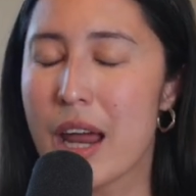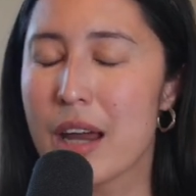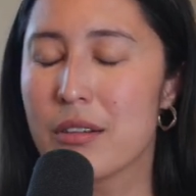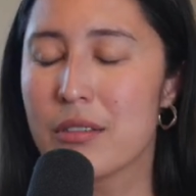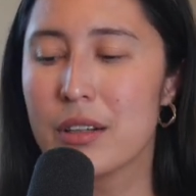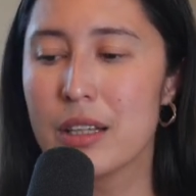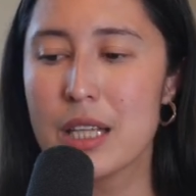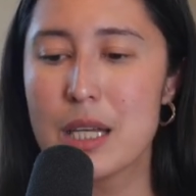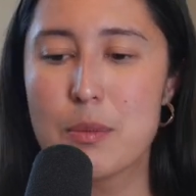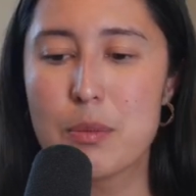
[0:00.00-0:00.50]
I
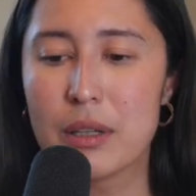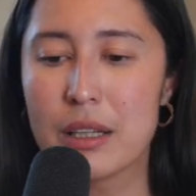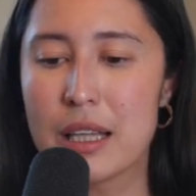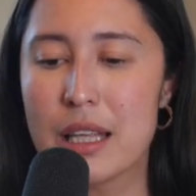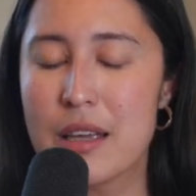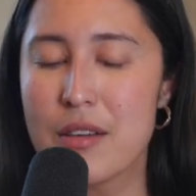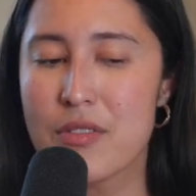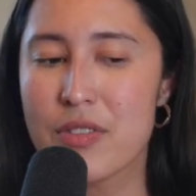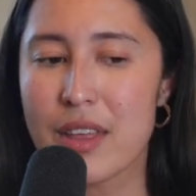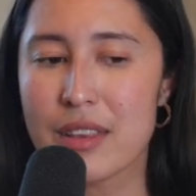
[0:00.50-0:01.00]
really
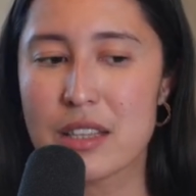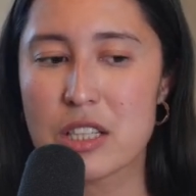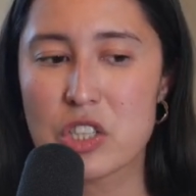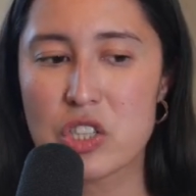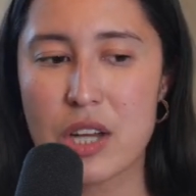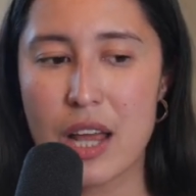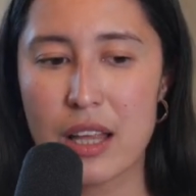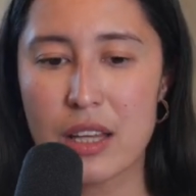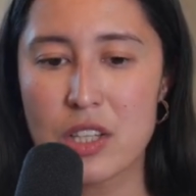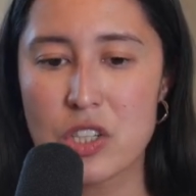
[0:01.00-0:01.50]
believe that the
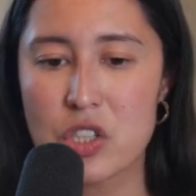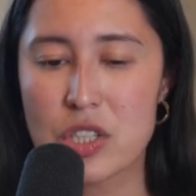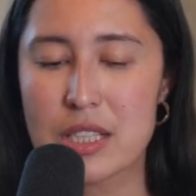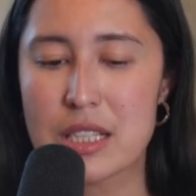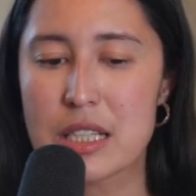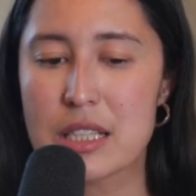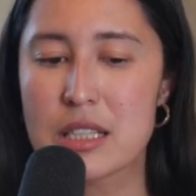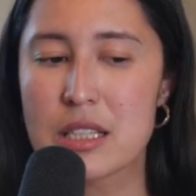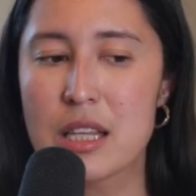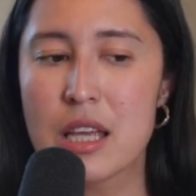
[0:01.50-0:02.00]

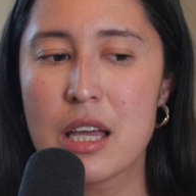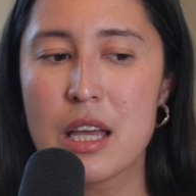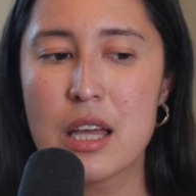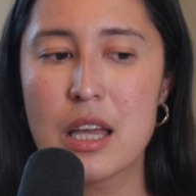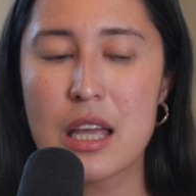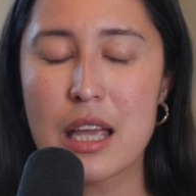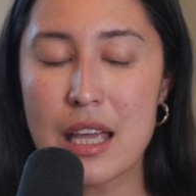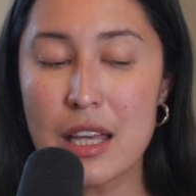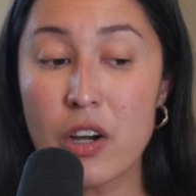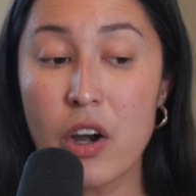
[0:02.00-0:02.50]
challenges
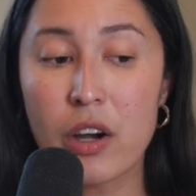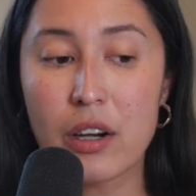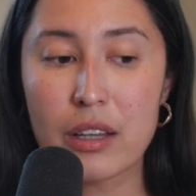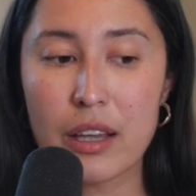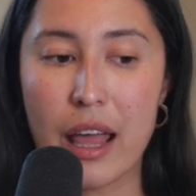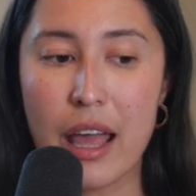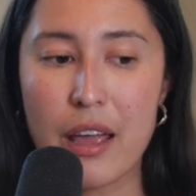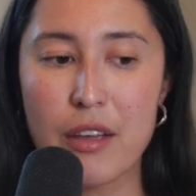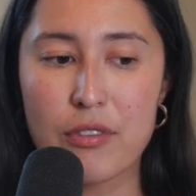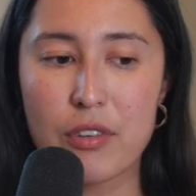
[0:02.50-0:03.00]
in our
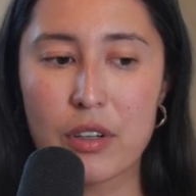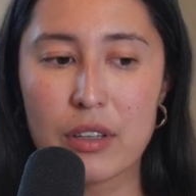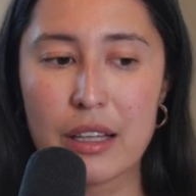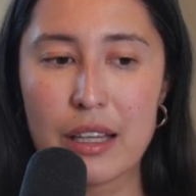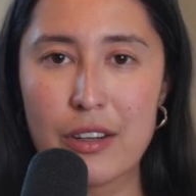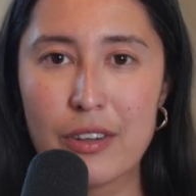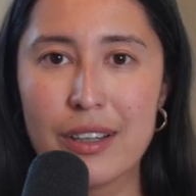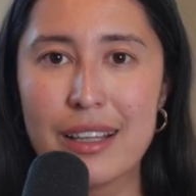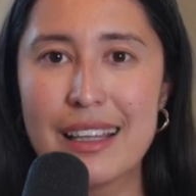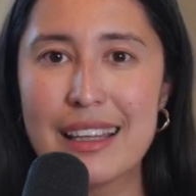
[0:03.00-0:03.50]
life are
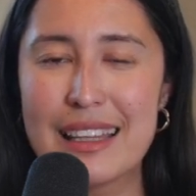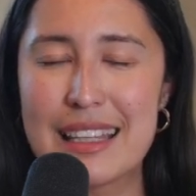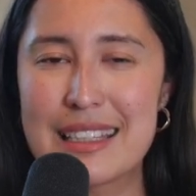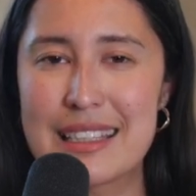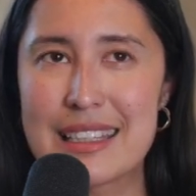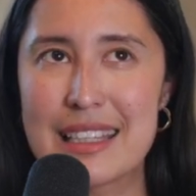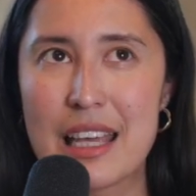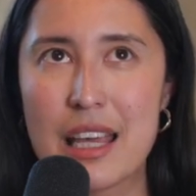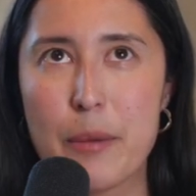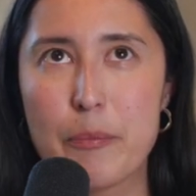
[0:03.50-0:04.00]
literally
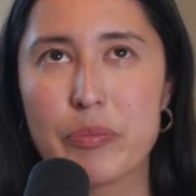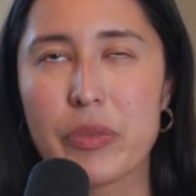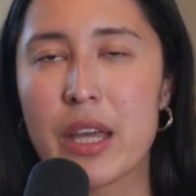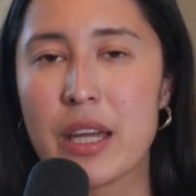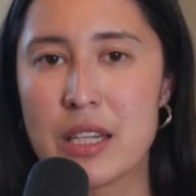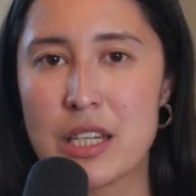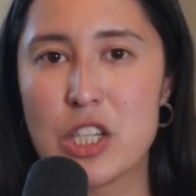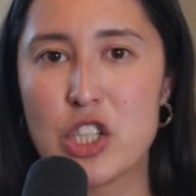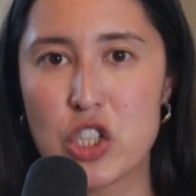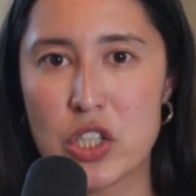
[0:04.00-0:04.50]
these
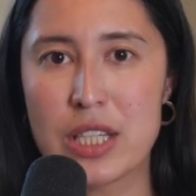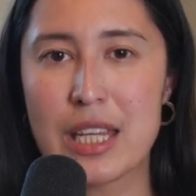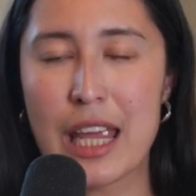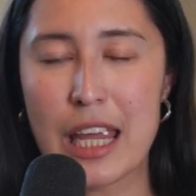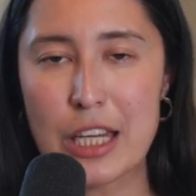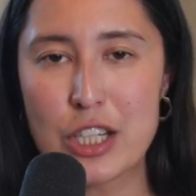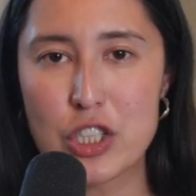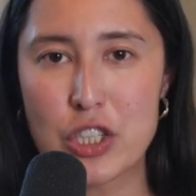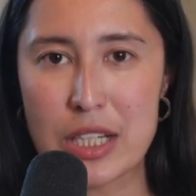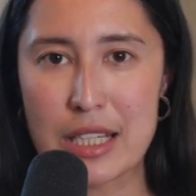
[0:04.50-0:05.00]

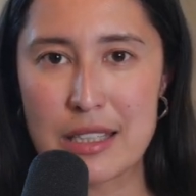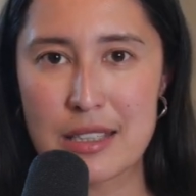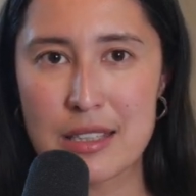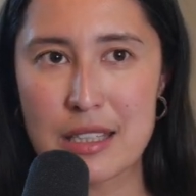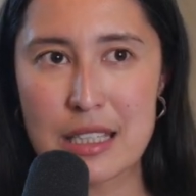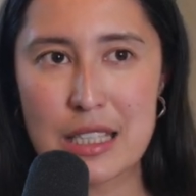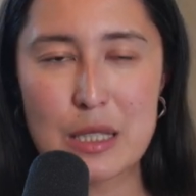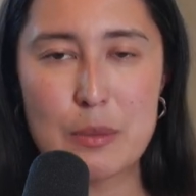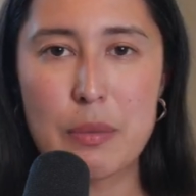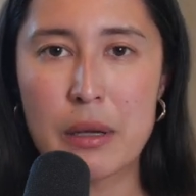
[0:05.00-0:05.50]
initiations,
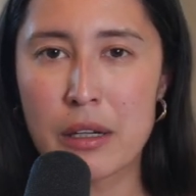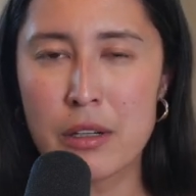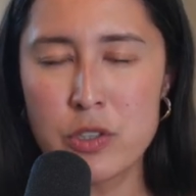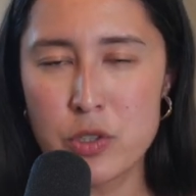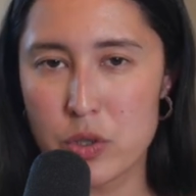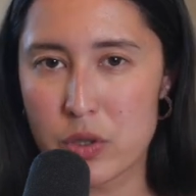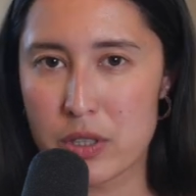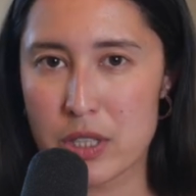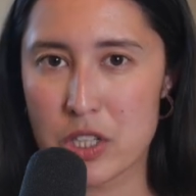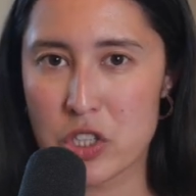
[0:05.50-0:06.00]
these
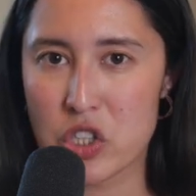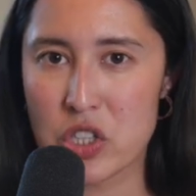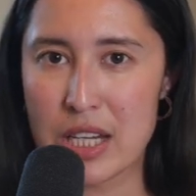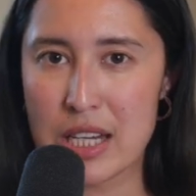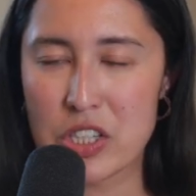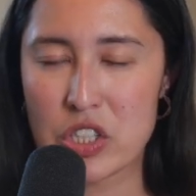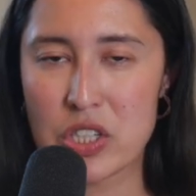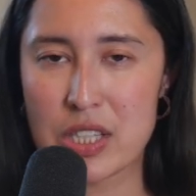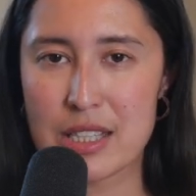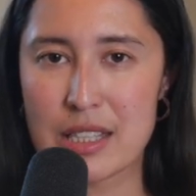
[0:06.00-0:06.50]
spiritual
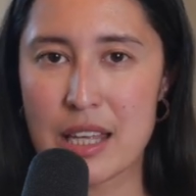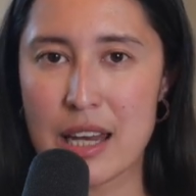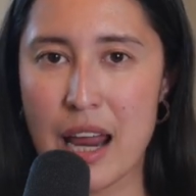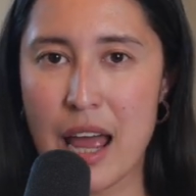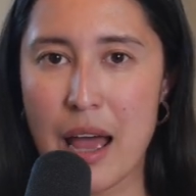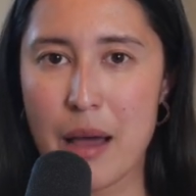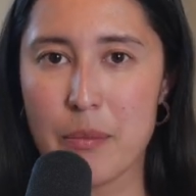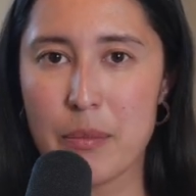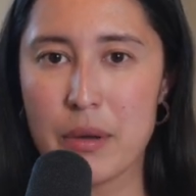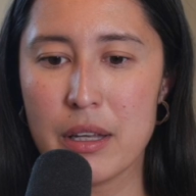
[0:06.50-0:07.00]
initiations that
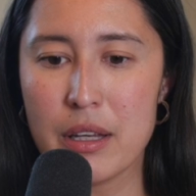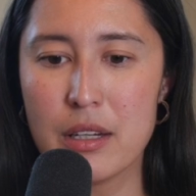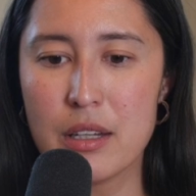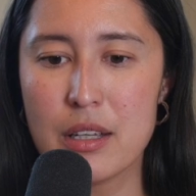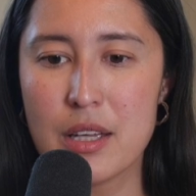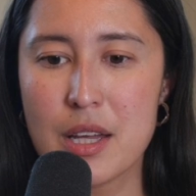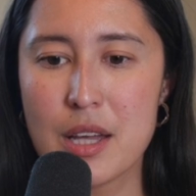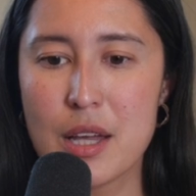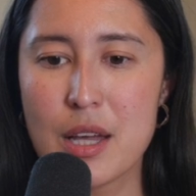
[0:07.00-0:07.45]
happen